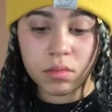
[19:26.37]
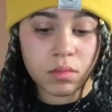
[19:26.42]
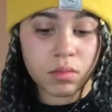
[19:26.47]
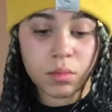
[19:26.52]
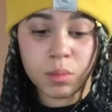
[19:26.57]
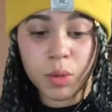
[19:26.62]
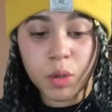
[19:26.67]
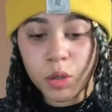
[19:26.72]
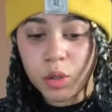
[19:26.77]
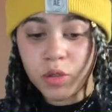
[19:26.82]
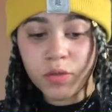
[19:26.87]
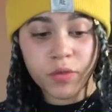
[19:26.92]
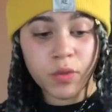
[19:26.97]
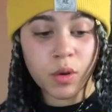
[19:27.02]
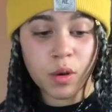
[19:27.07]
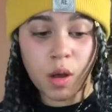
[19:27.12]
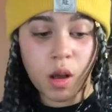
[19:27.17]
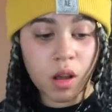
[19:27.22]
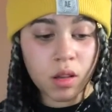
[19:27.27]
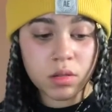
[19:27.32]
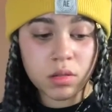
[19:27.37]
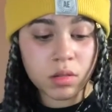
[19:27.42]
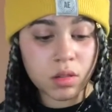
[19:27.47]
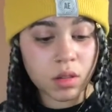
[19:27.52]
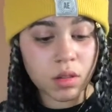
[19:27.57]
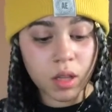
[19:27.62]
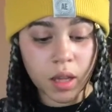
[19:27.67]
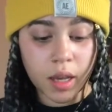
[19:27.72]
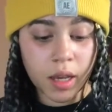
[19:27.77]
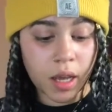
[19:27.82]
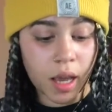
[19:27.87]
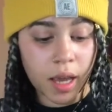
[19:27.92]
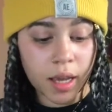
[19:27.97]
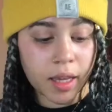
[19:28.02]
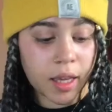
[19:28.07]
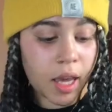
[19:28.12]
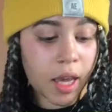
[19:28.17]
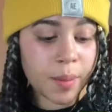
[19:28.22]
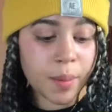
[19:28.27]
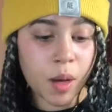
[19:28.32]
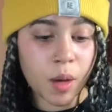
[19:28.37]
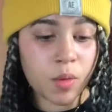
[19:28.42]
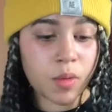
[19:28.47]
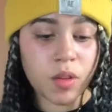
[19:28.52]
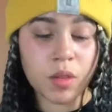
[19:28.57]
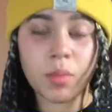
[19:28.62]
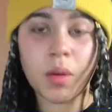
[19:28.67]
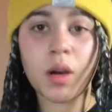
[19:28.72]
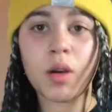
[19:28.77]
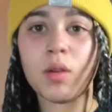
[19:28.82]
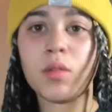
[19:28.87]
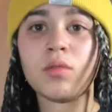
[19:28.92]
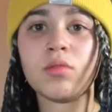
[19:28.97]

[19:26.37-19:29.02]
beautiful also. Like, I came up with my own